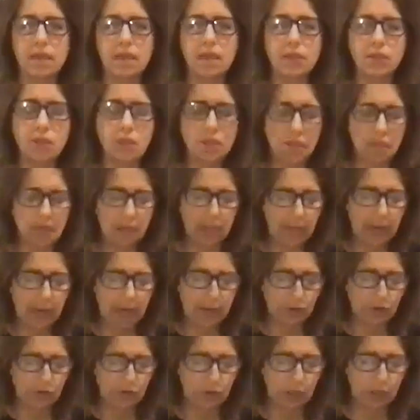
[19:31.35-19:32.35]
It just
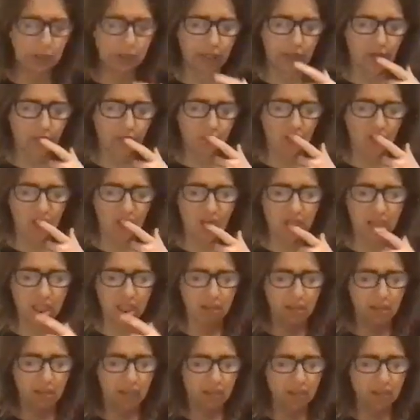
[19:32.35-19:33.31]
naturally arises.